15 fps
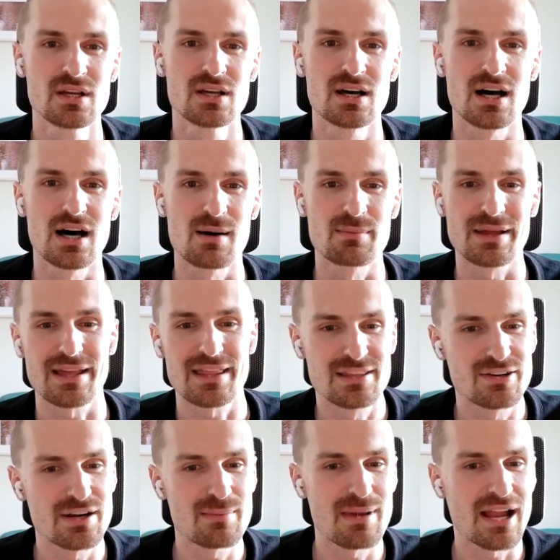Um, like
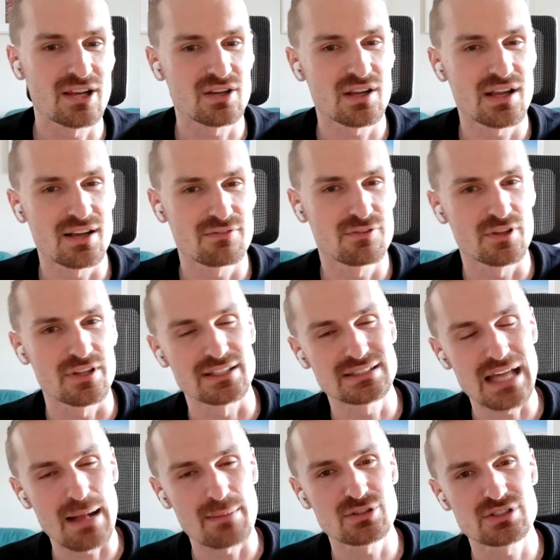Ethereum hadn't fully
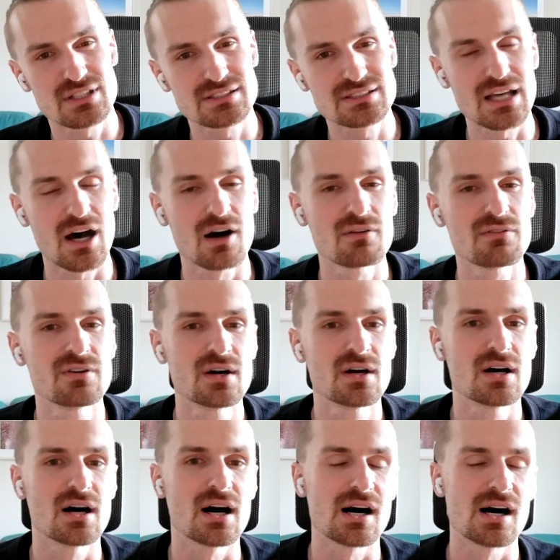established itself.
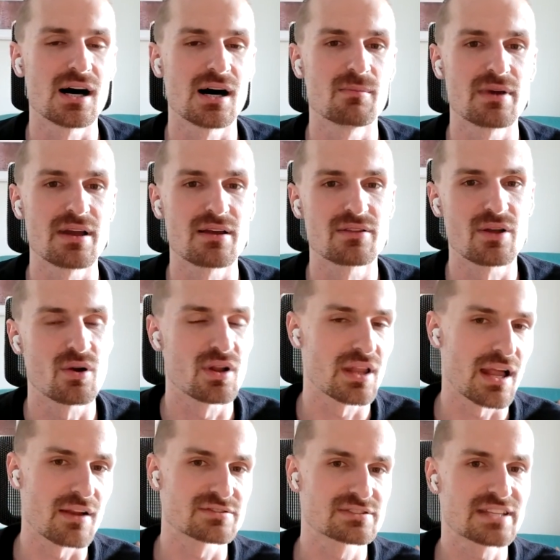Um, eh, there were a
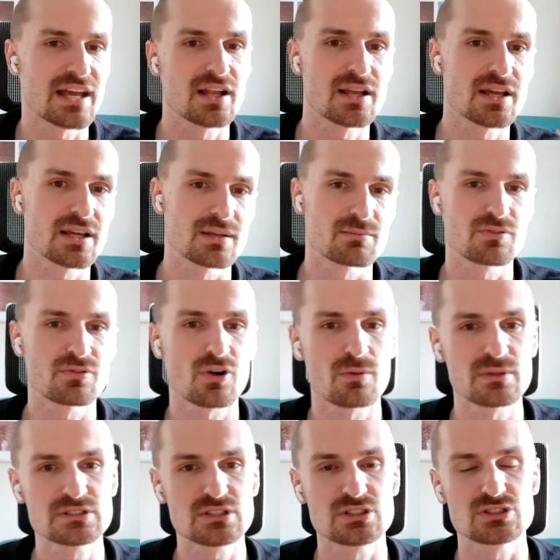lot of scaling and
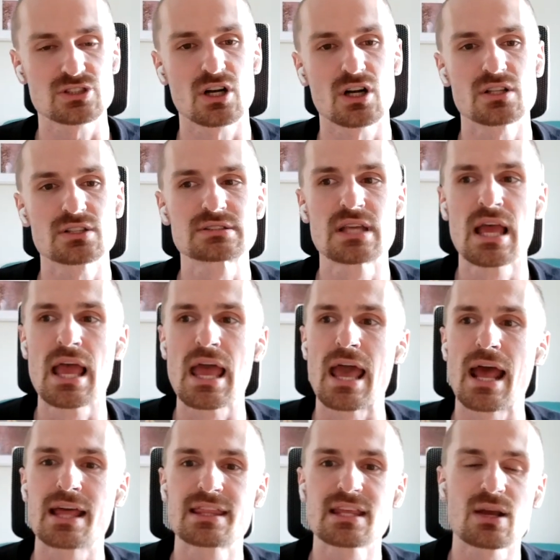performance concerns.
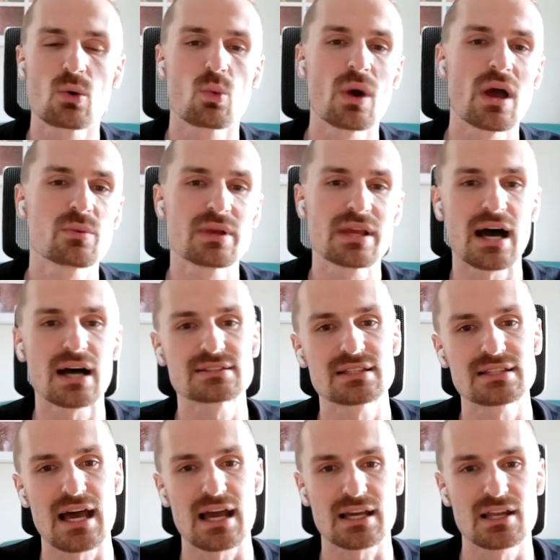And I think when we got to
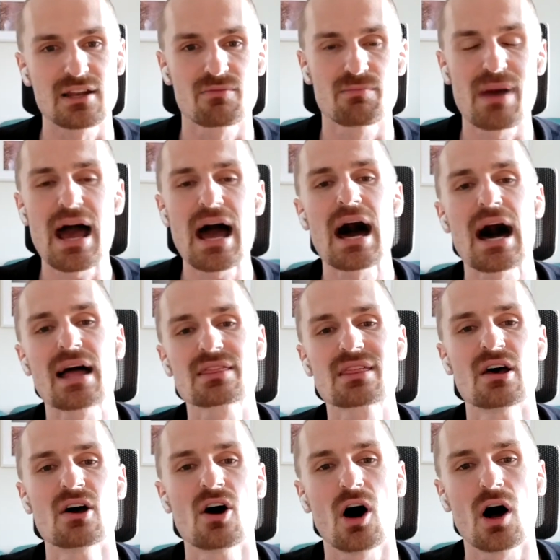that kind of path,
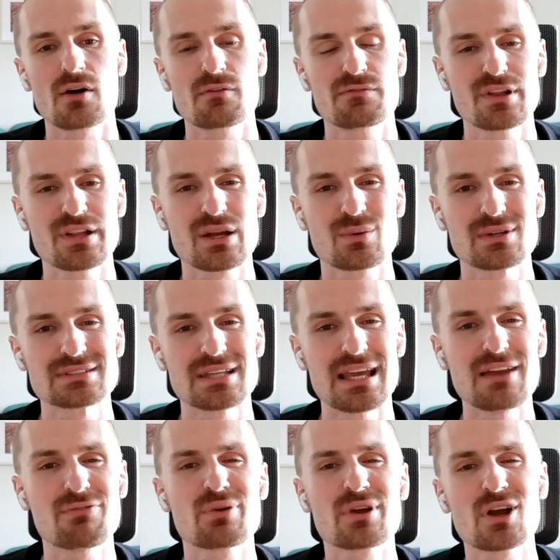our feeling was
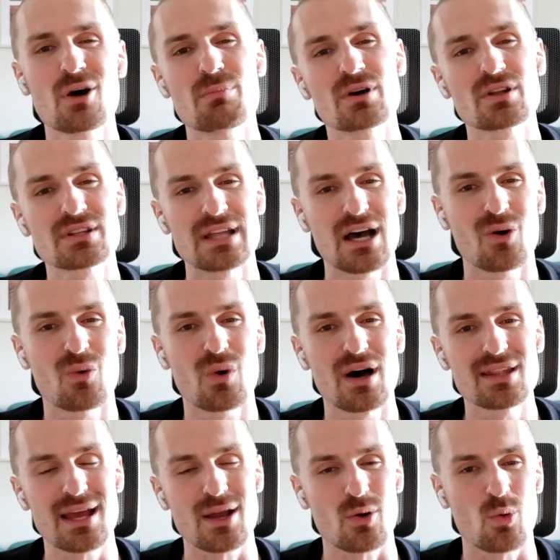if we go build an
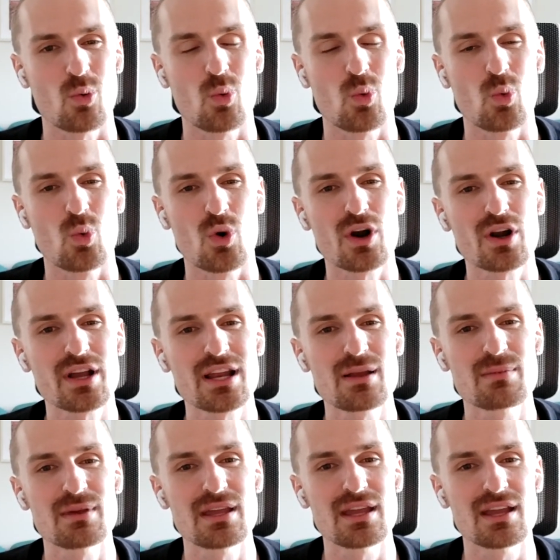L1, like we're going to
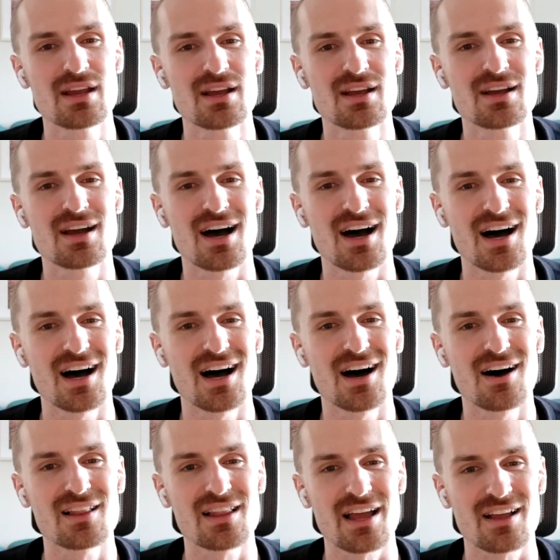be
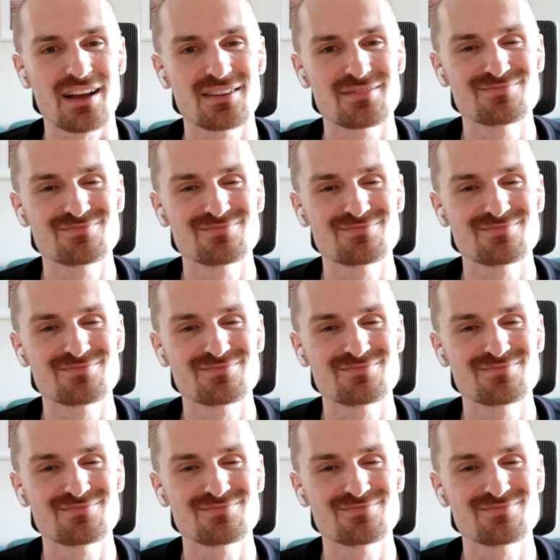uh, like